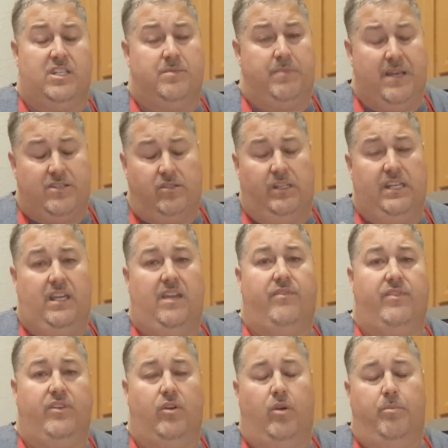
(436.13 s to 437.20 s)
especially if
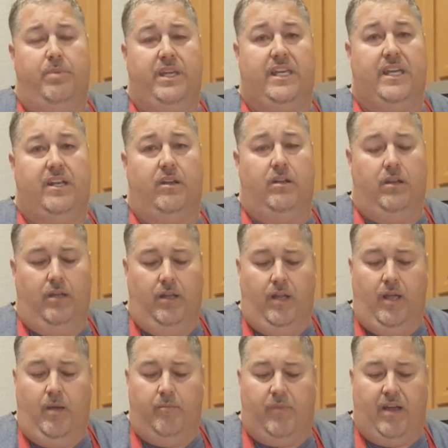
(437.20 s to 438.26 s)
you're a beginner,
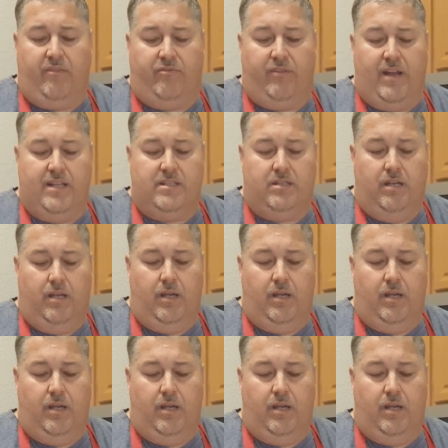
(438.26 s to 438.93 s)
my friends.